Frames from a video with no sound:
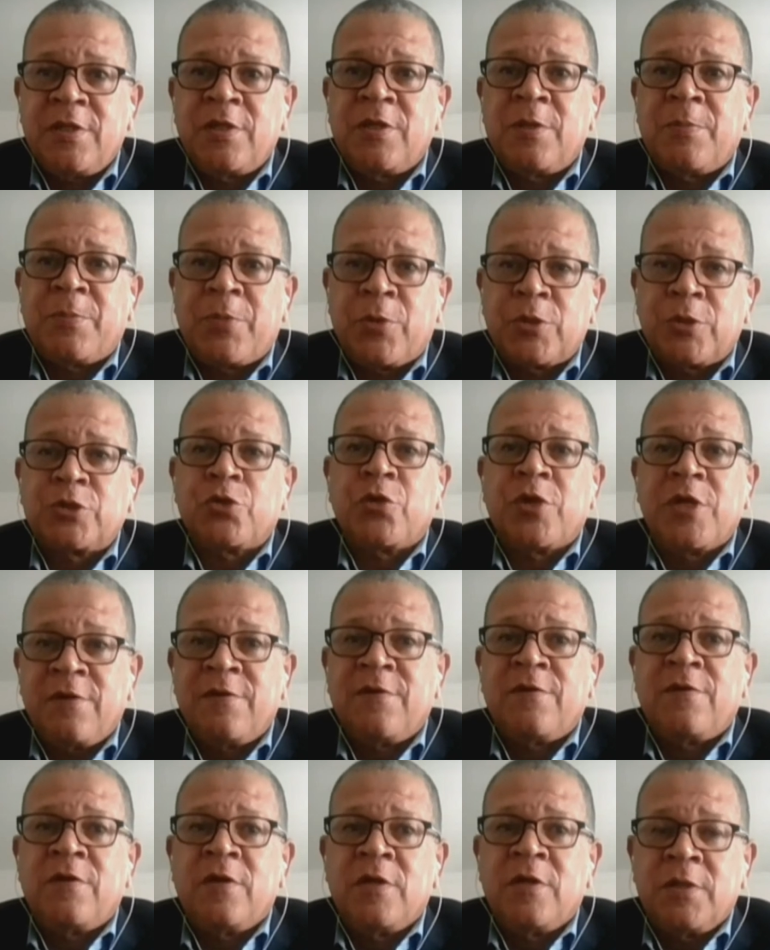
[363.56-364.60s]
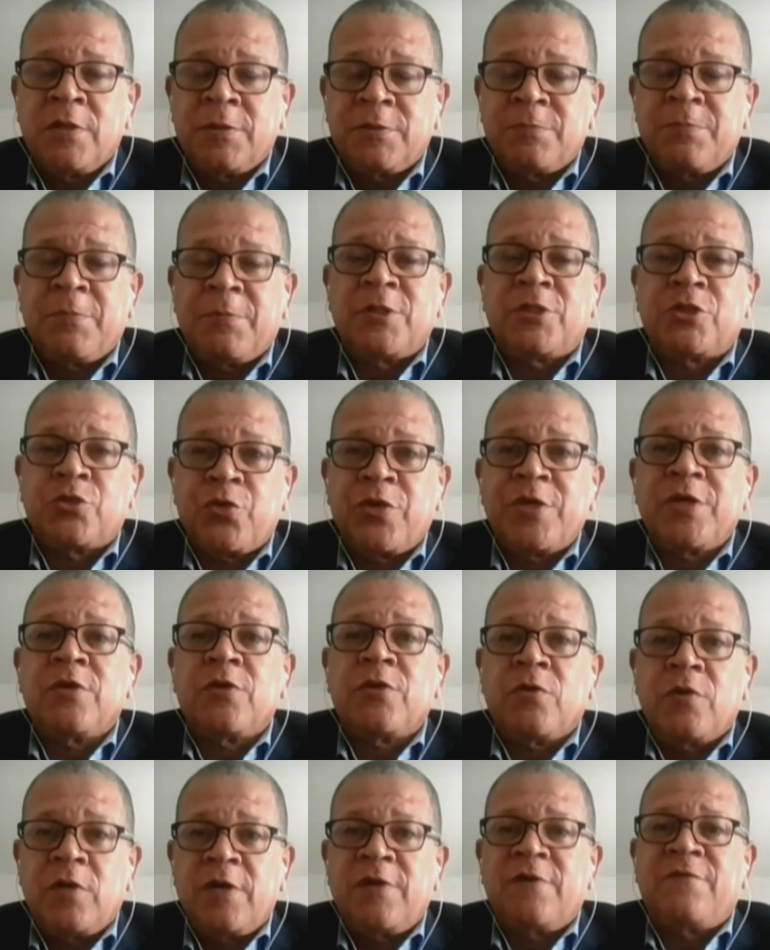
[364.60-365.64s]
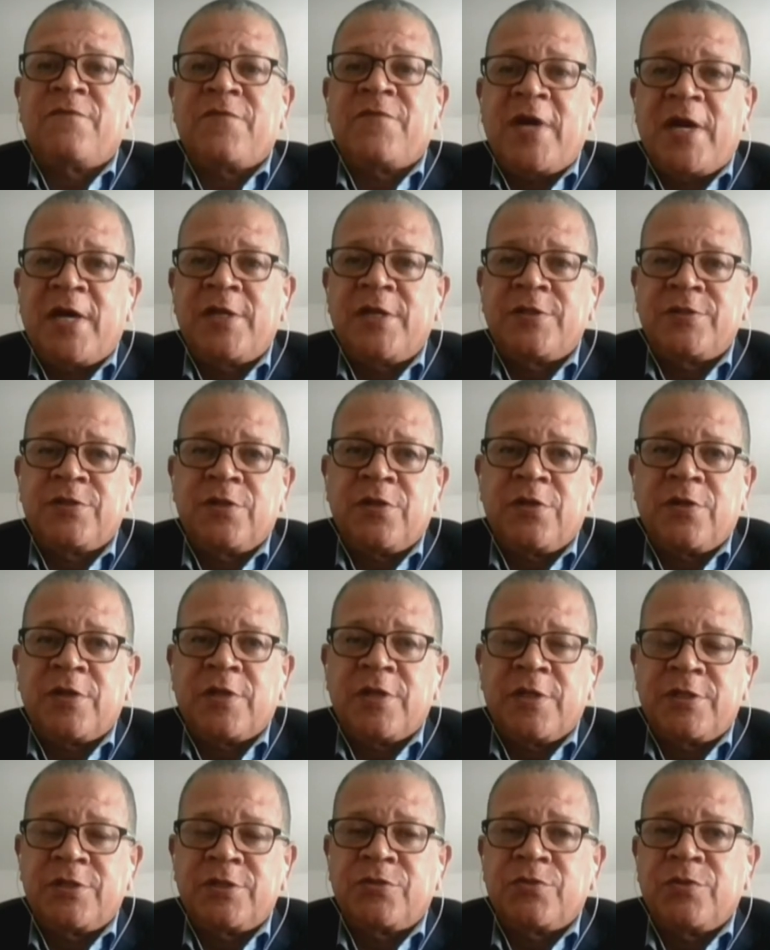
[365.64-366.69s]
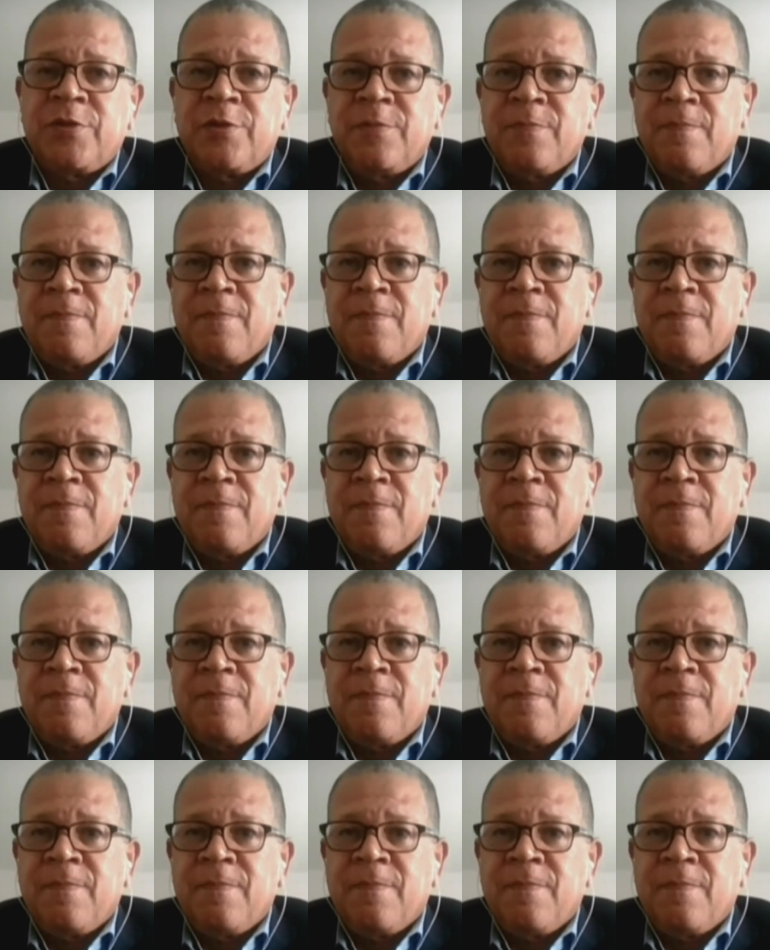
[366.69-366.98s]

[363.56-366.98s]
and their betrayal of violence in our country.